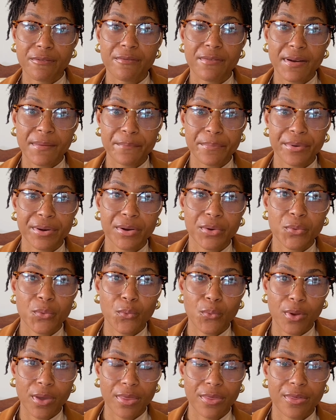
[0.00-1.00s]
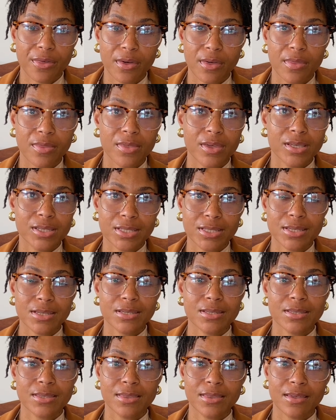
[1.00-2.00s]
fabric width. This
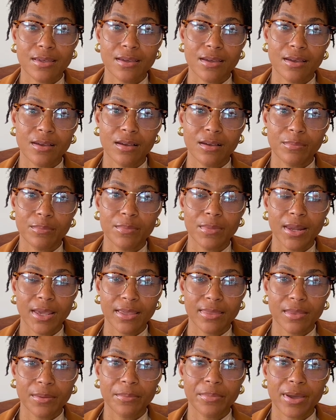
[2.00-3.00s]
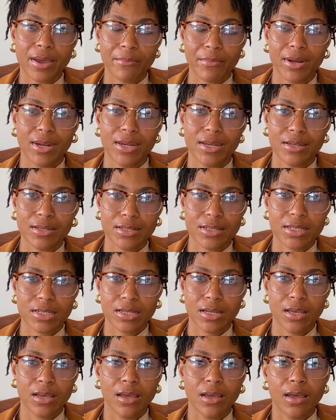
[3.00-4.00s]
is the permanent
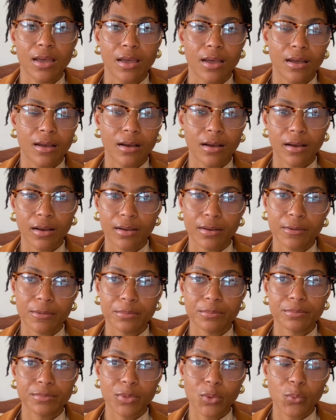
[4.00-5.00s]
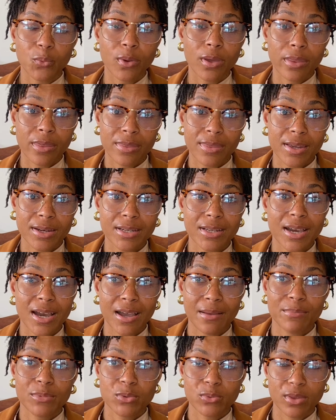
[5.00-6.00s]
width that
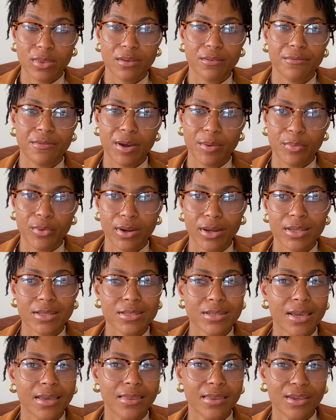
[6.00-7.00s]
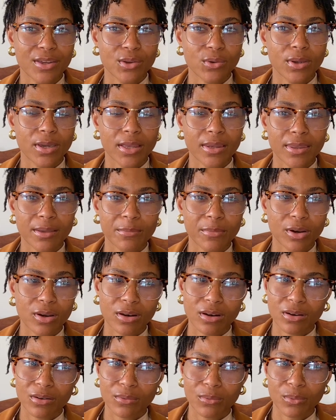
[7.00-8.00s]
comes with the fabric. It's either you get them
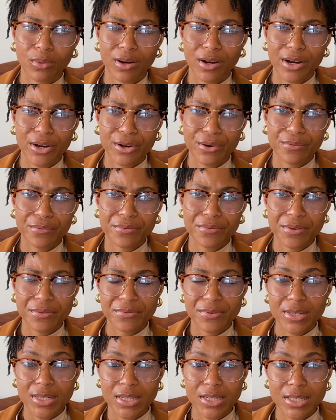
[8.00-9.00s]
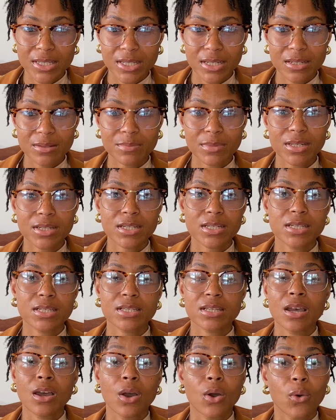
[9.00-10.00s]
on 115 centimeters,
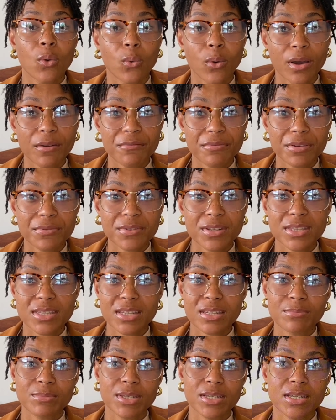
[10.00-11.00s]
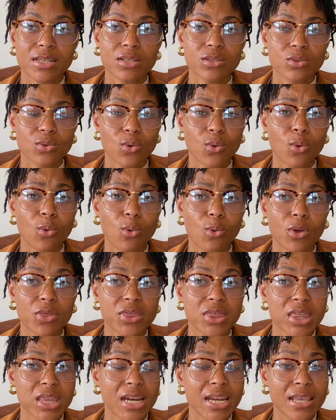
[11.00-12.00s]
150 centimeters, or
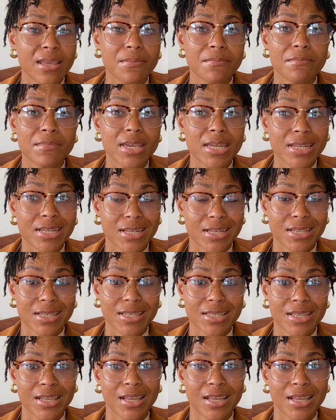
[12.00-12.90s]
3 meters,